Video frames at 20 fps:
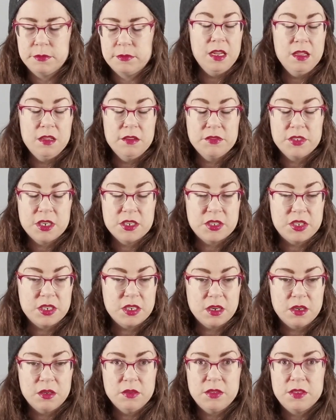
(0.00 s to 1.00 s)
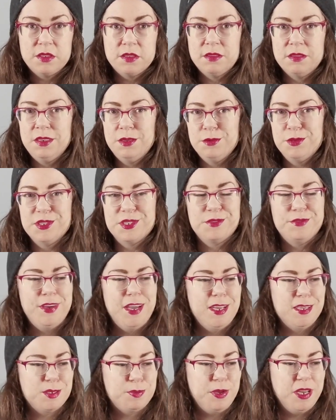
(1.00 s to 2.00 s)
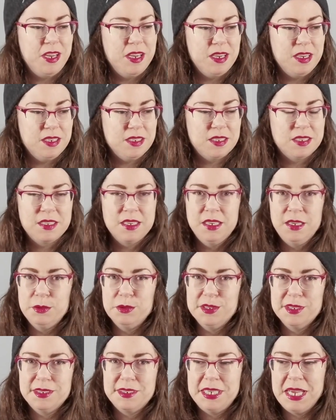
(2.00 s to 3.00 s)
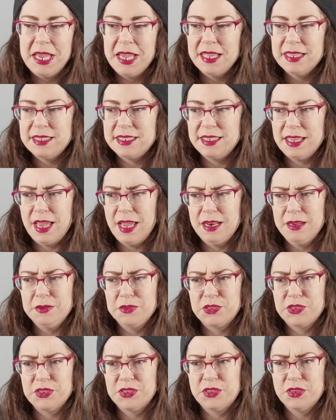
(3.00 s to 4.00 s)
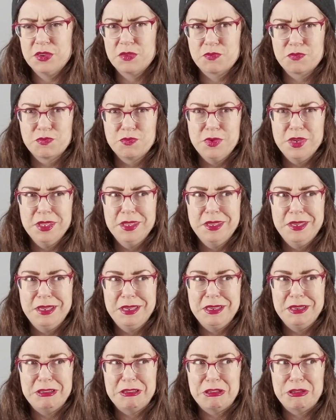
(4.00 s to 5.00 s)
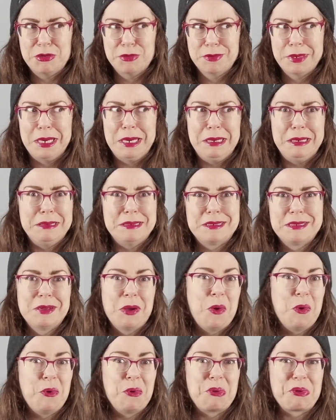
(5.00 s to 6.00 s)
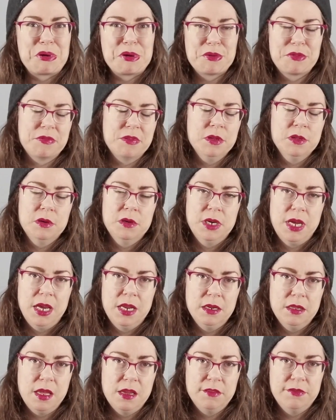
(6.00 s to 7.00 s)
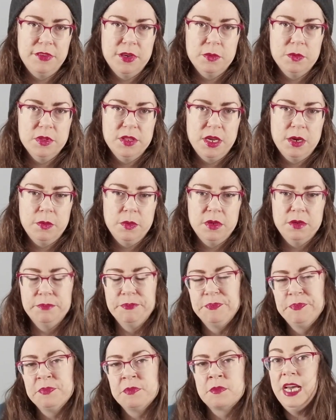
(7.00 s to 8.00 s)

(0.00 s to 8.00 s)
And I love Darcy Coates. It was fast-paced, it was intense, and it was just a really great horror thriller, and I had a lot of fun with that one.